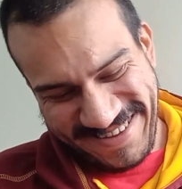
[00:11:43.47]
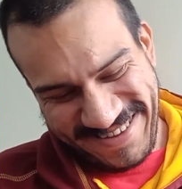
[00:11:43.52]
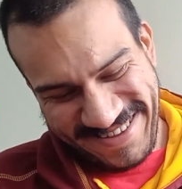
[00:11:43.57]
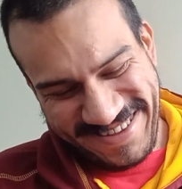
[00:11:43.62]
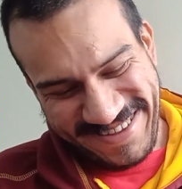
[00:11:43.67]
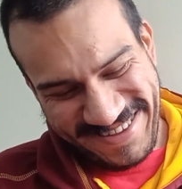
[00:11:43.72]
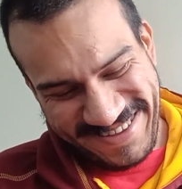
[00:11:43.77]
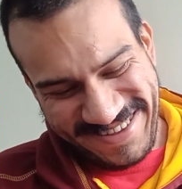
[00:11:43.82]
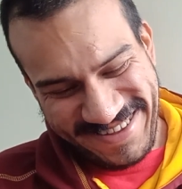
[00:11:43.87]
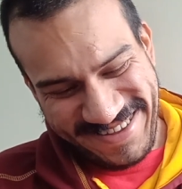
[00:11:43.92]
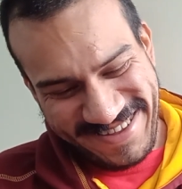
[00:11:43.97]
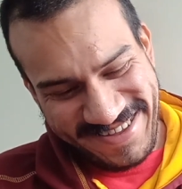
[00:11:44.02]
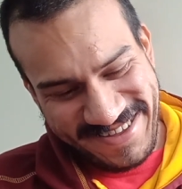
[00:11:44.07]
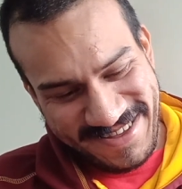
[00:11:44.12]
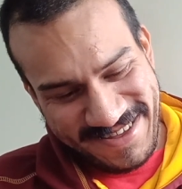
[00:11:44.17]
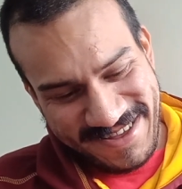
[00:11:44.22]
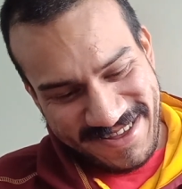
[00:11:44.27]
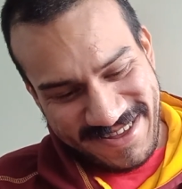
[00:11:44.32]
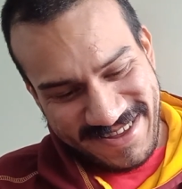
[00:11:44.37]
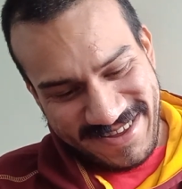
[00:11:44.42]

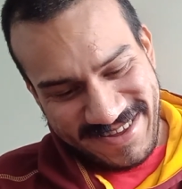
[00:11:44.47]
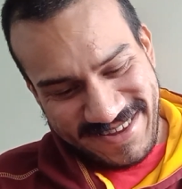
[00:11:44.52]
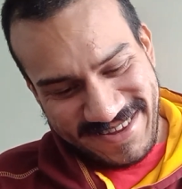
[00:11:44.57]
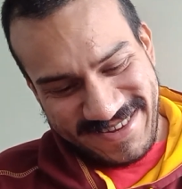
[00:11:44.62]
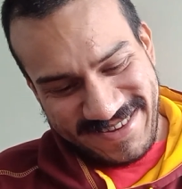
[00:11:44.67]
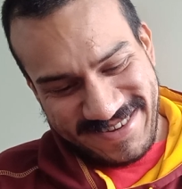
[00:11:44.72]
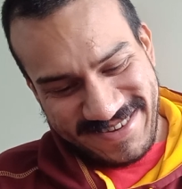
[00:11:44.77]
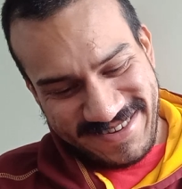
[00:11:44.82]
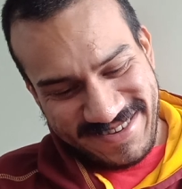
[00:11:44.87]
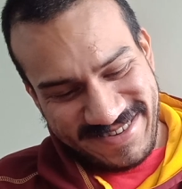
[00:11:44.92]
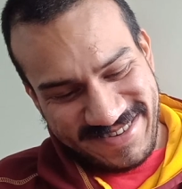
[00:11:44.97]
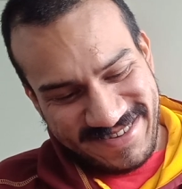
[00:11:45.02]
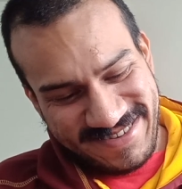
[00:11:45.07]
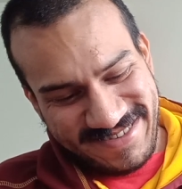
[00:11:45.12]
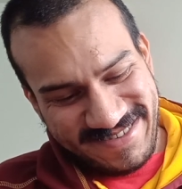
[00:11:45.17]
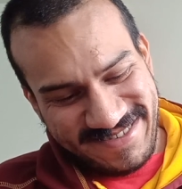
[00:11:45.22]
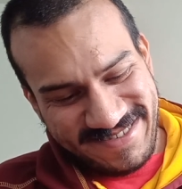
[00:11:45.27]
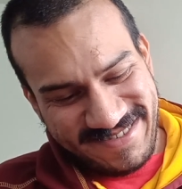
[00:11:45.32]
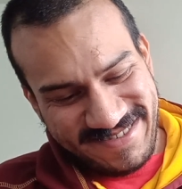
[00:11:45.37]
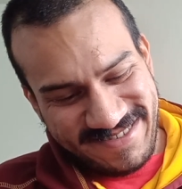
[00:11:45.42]

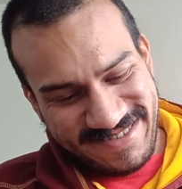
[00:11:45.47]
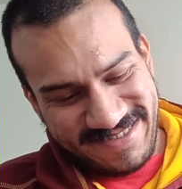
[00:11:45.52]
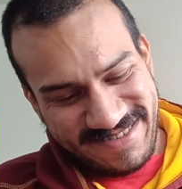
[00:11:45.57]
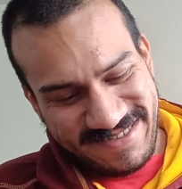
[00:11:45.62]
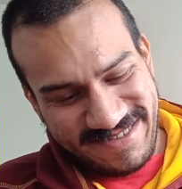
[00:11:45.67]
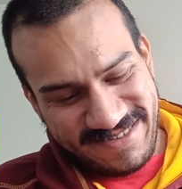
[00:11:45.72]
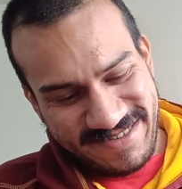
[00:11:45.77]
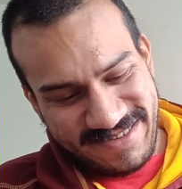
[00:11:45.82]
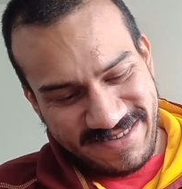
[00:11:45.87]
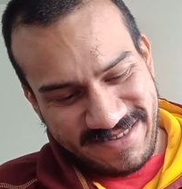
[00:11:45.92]
Nothing is said.